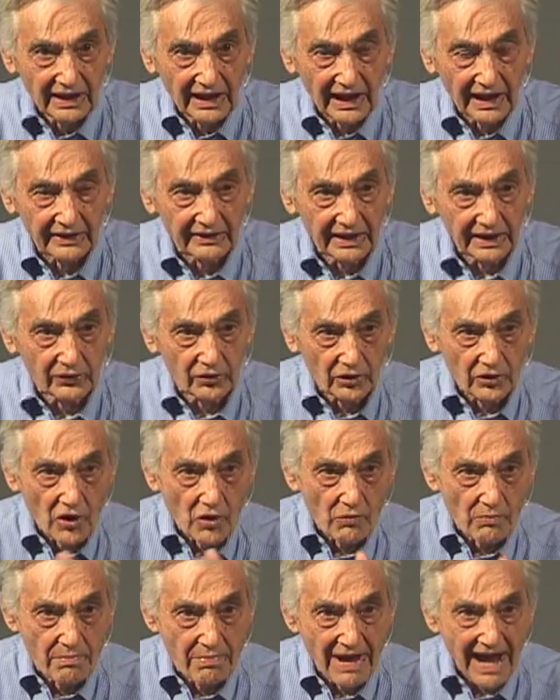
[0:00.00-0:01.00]
and then to
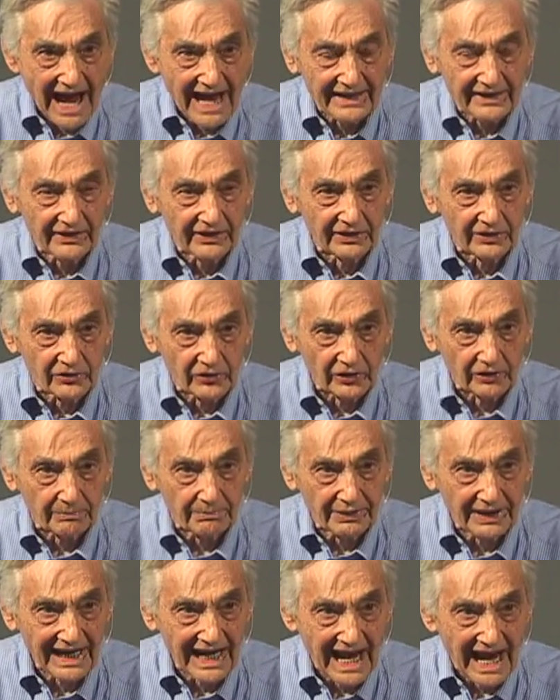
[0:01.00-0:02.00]
go back into the
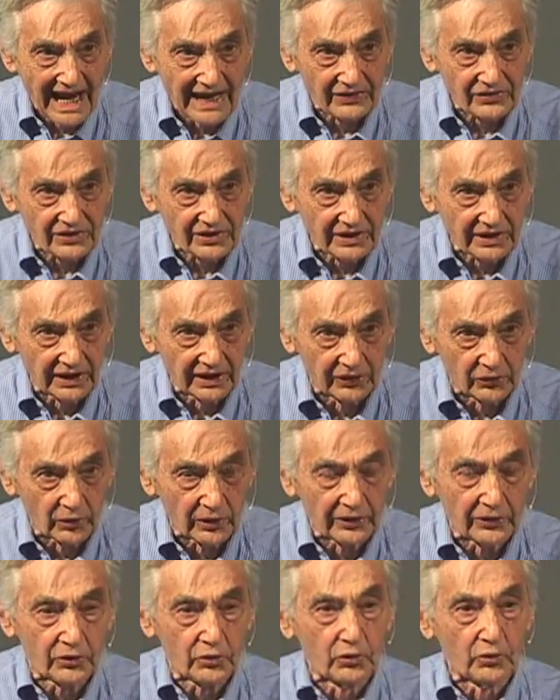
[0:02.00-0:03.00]
past in
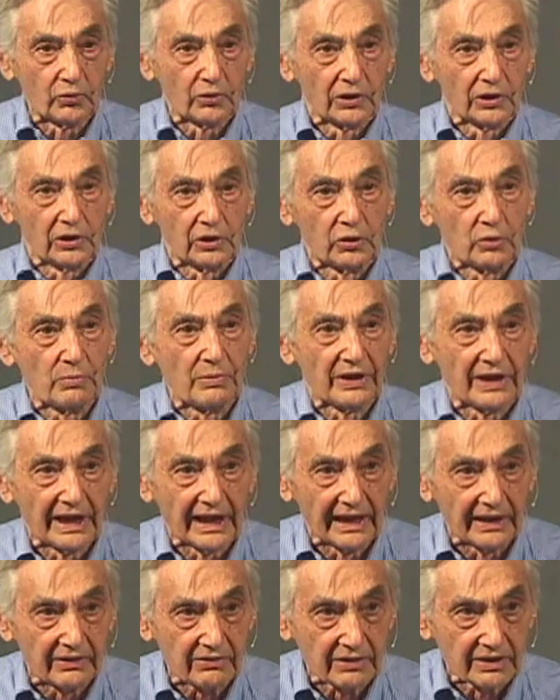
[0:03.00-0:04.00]
order to
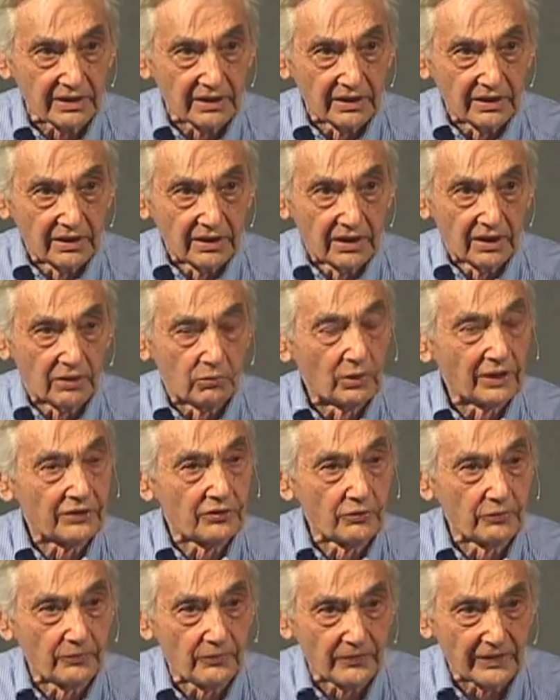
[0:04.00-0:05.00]
illuminate uh, what
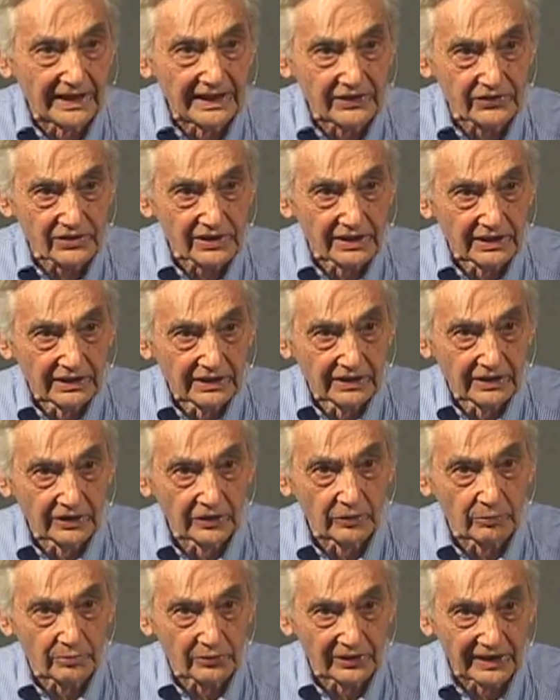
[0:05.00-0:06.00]
you face
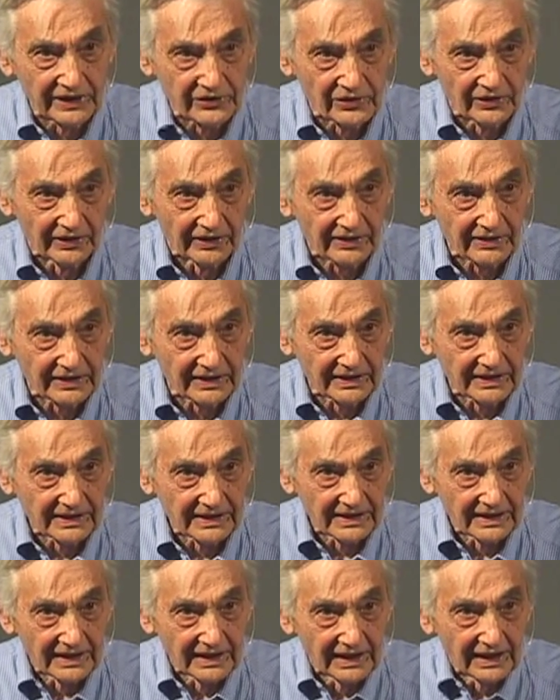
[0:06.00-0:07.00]
in the present.
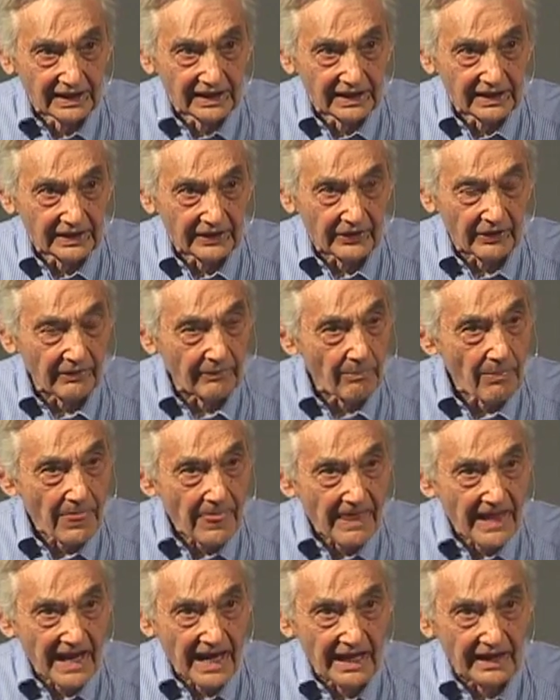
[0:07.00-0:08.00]
Uh,
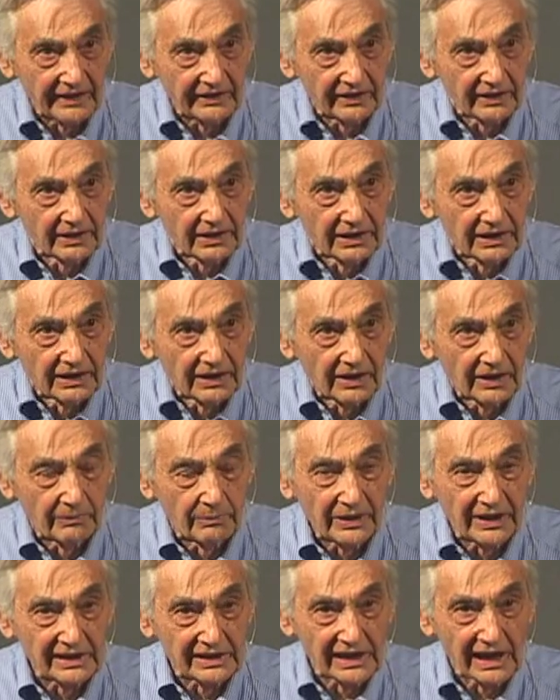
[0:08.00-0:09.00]
and uh,
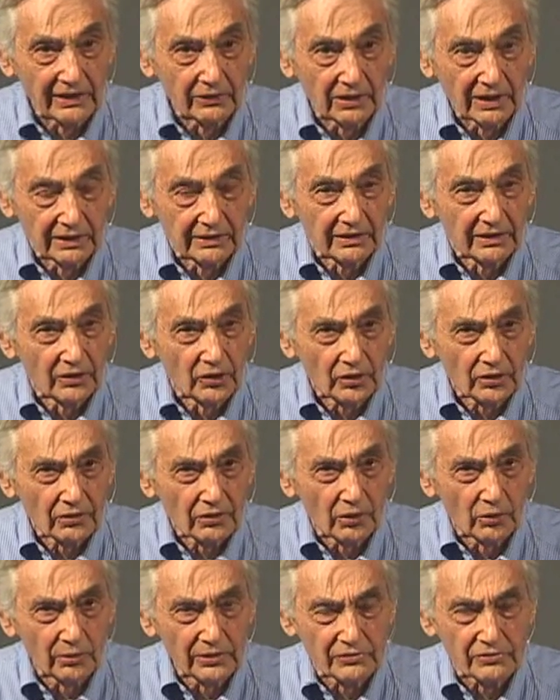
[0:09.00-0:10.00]
because I w-
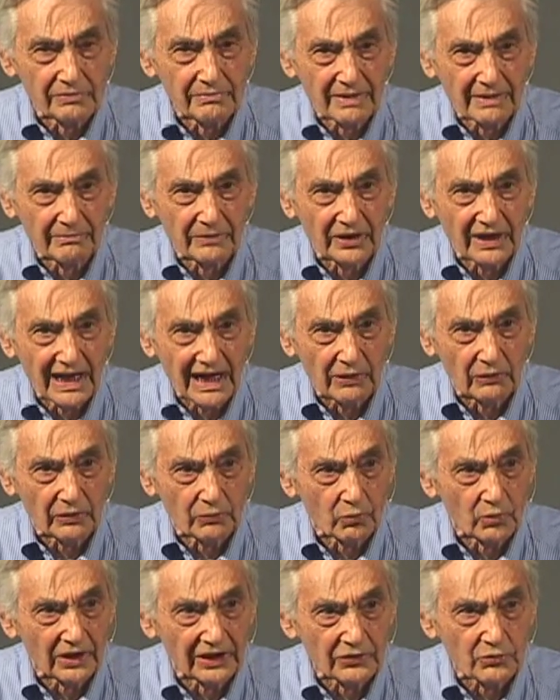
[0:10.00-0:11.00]
always remembered how
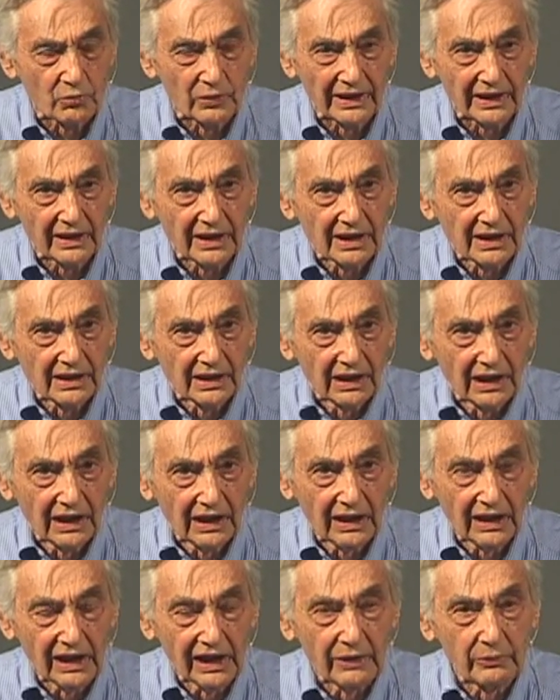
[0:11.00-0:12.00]
it was when
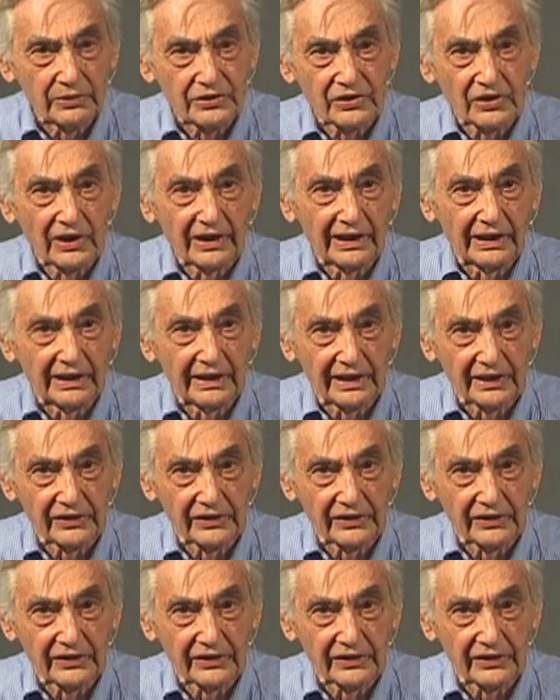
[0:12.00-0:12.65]
uh, I was studying